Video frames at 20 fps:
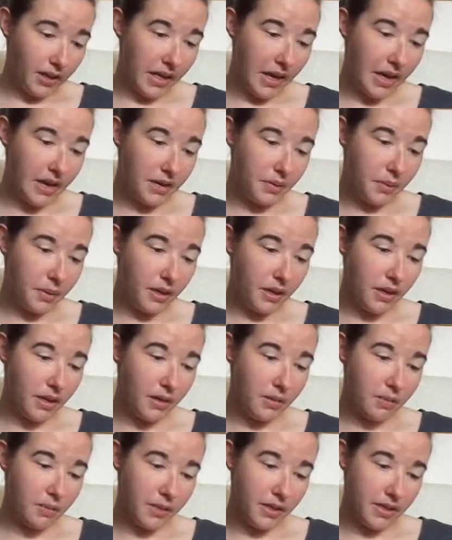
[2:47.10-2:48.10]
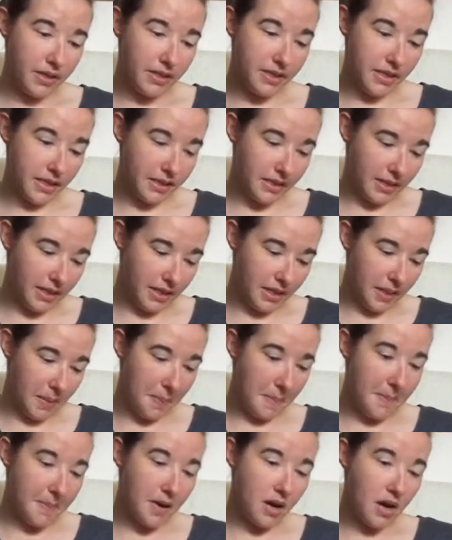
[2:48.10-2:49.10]
Canopy by
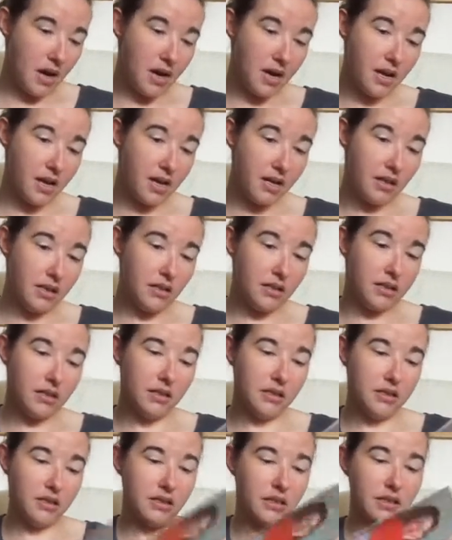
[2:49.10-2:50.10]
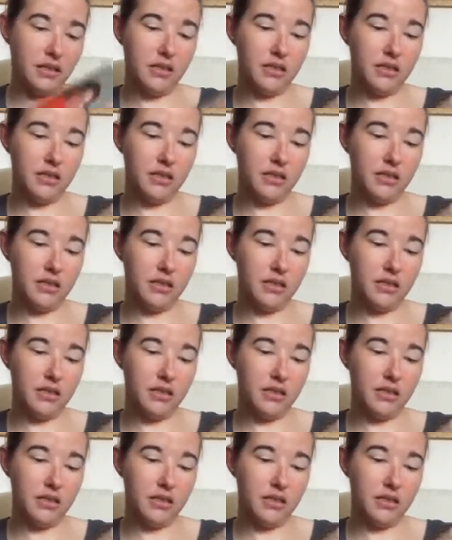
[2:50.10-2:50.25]
Destiny Meyer.